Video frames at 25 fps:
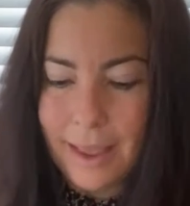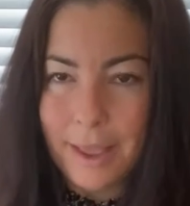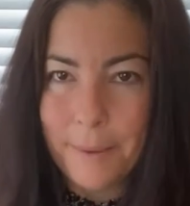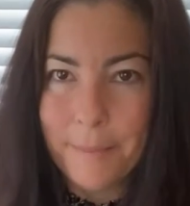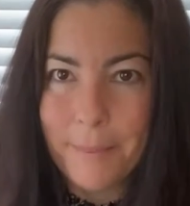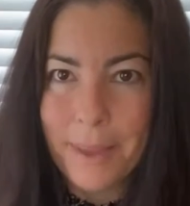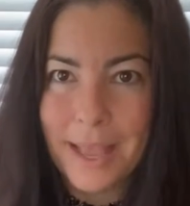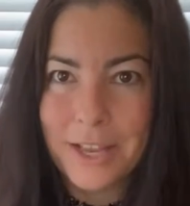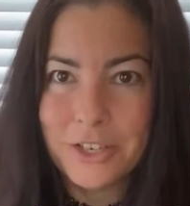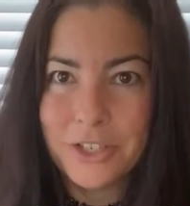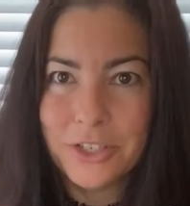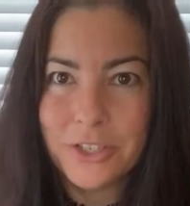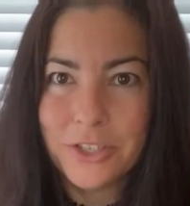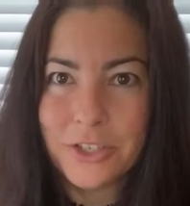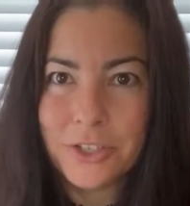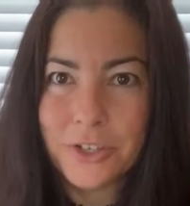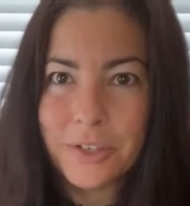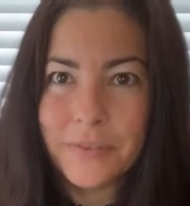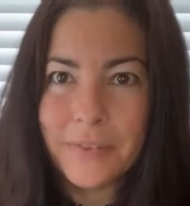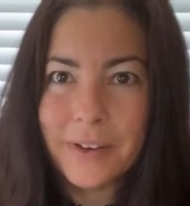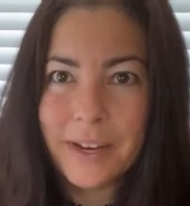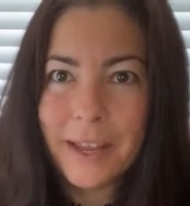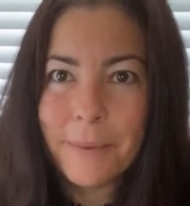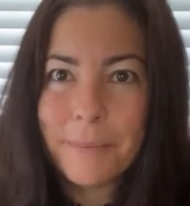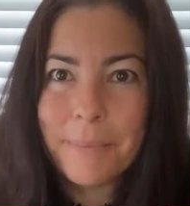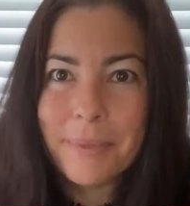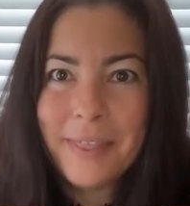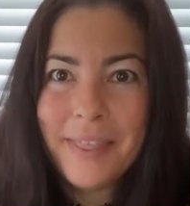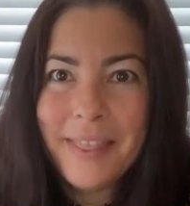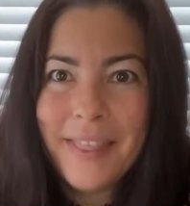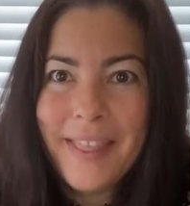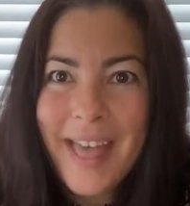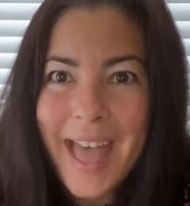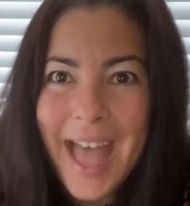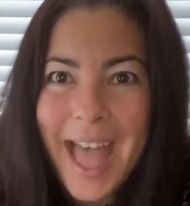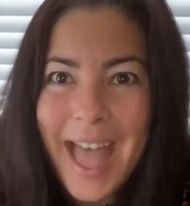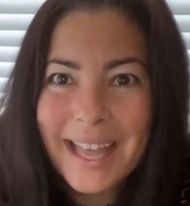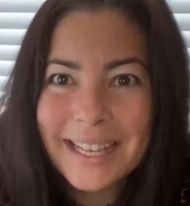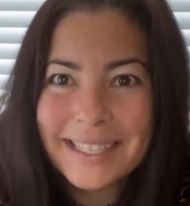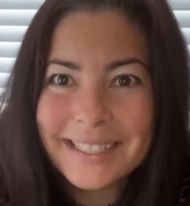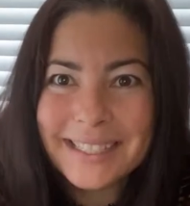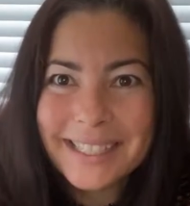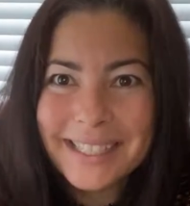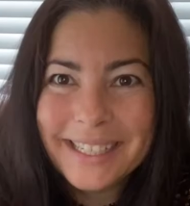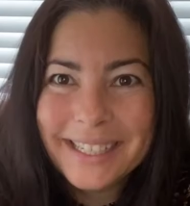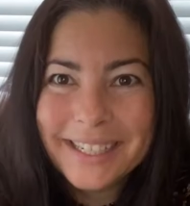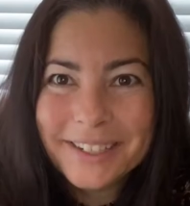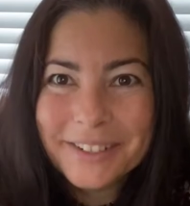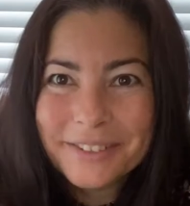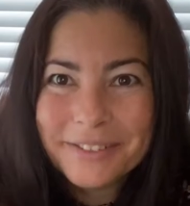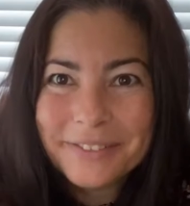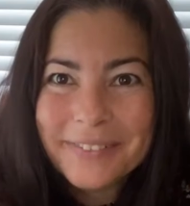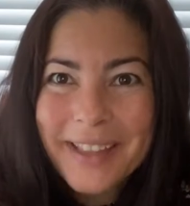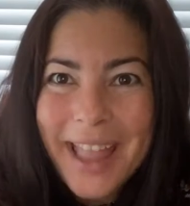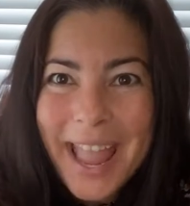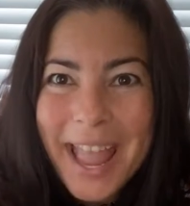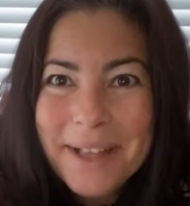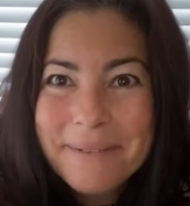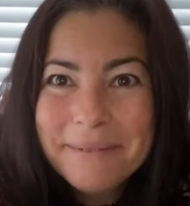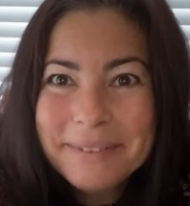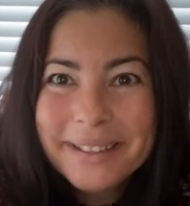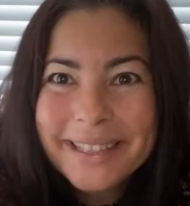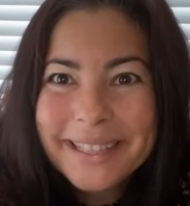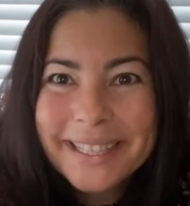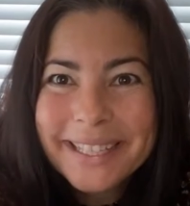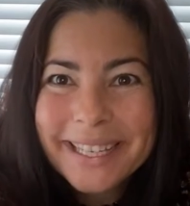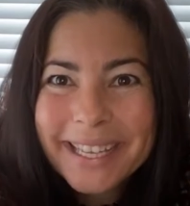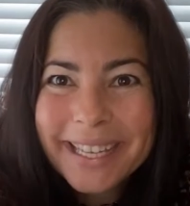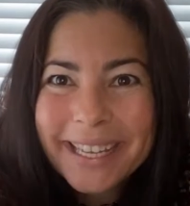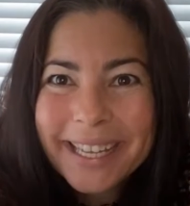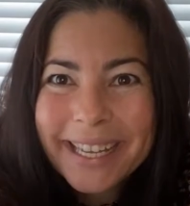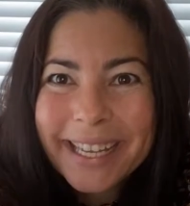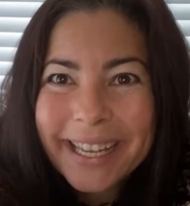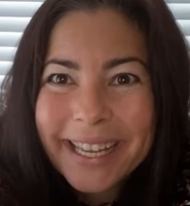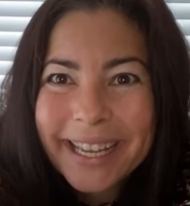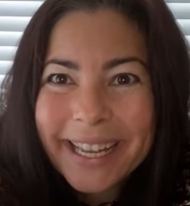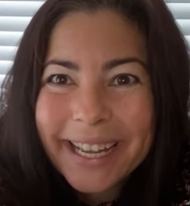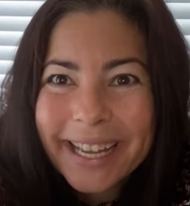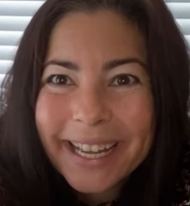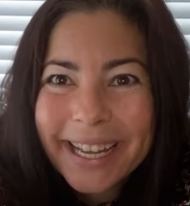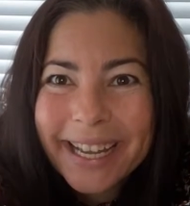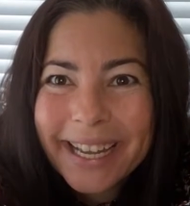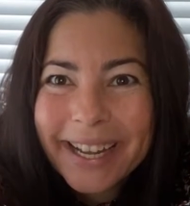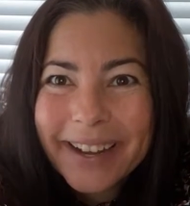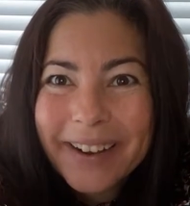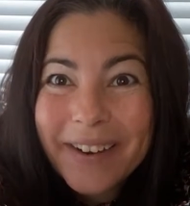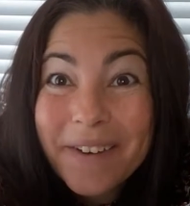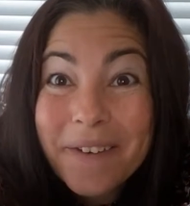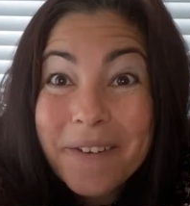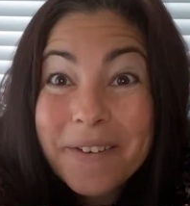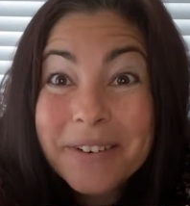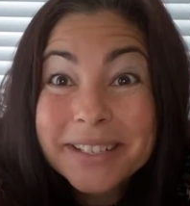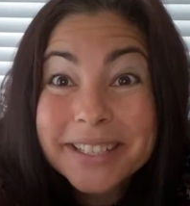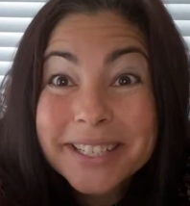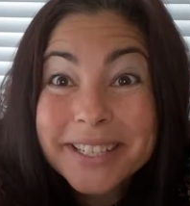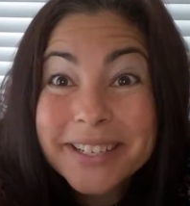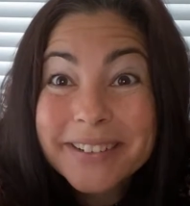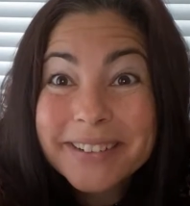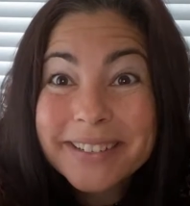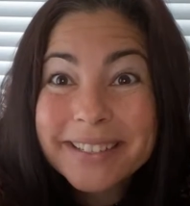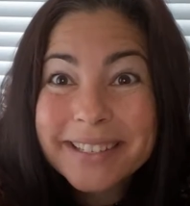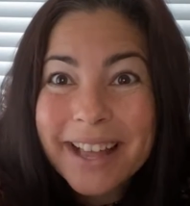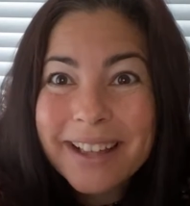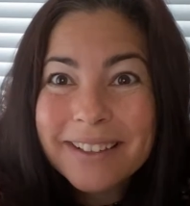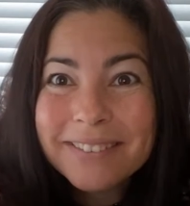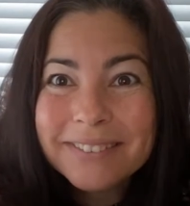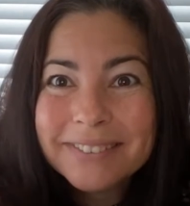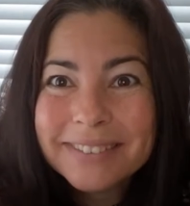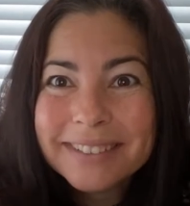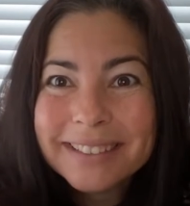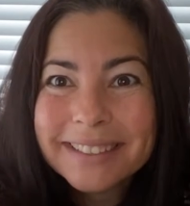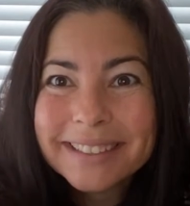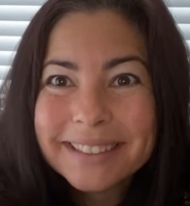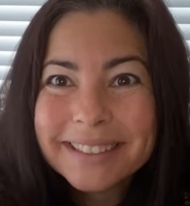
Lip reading: imagine serving up that to your family or to yourself.